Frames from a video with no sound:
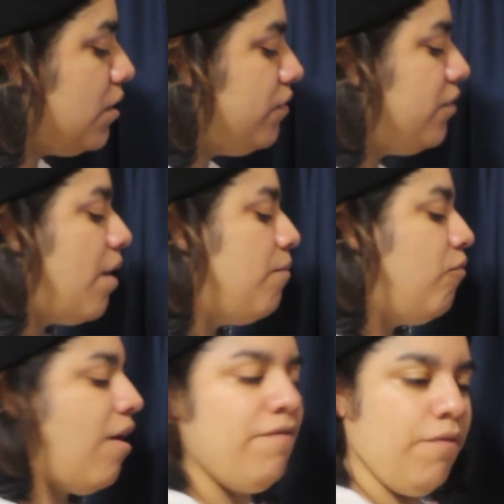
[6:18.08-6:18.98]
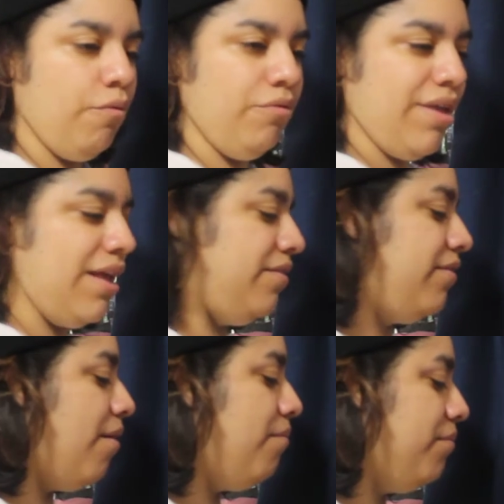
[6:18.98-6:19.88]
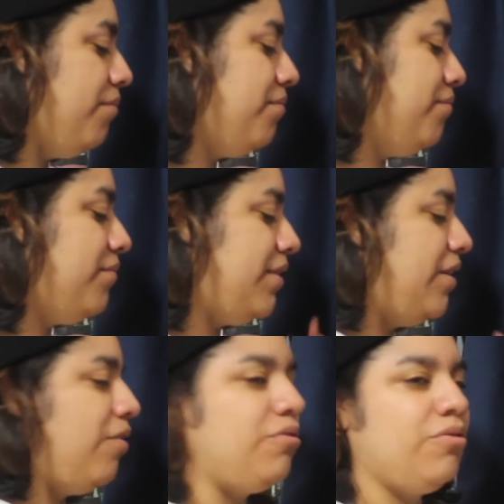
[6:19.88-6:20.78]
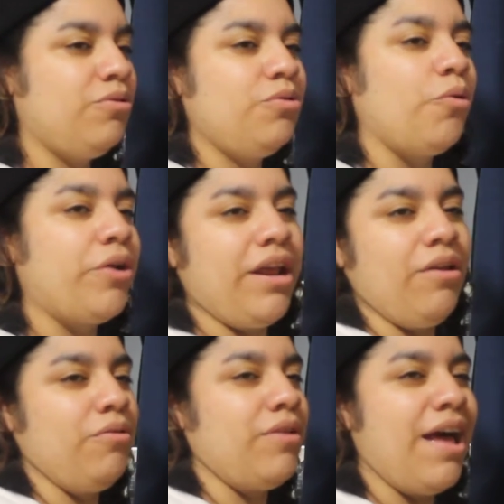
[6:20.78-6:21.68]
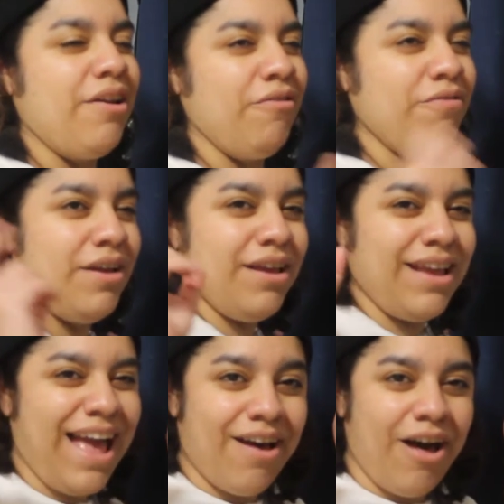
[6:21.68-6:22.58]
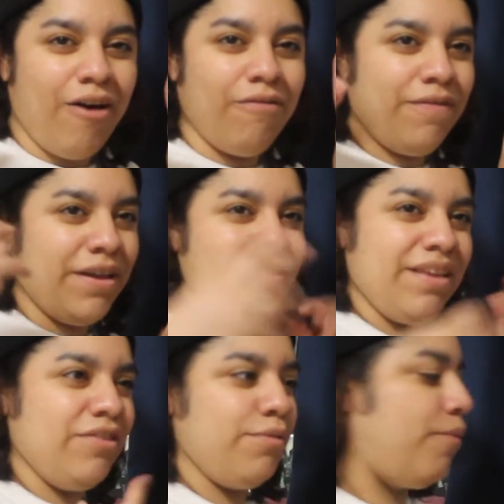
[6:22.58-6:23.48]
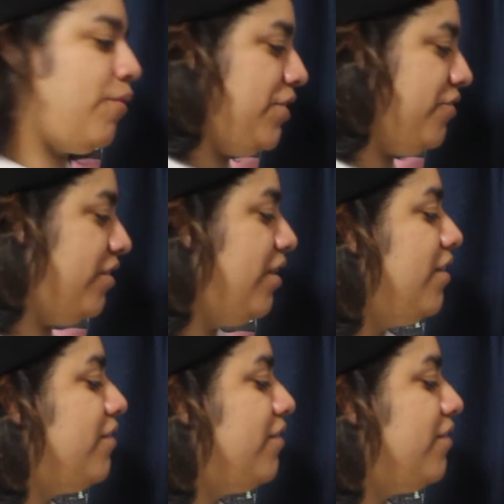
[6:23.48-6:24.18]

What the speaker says: some ruffles and some, you know, toreros kind of outfits inspiration.